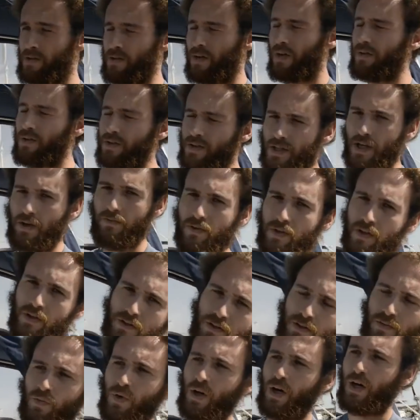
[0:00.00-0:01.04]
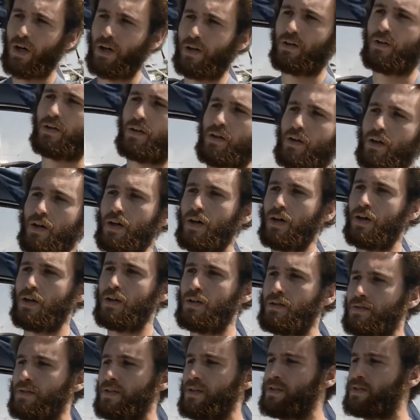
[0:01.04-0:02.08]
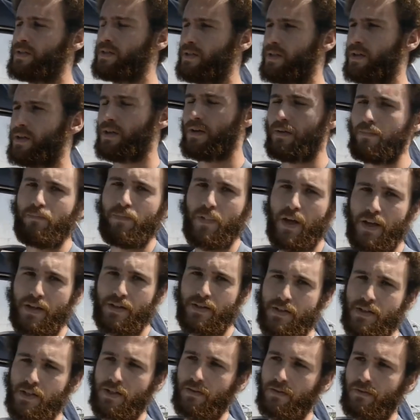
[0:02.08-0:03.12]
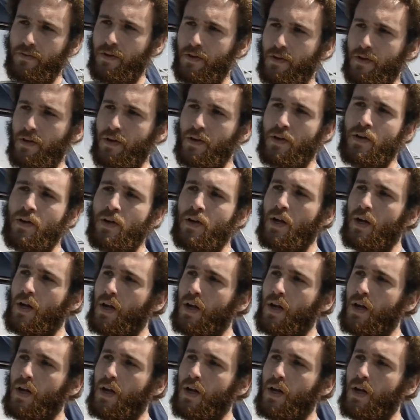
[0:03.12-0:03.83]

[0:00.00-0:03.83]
installed the 700 watt DC to AC inverter.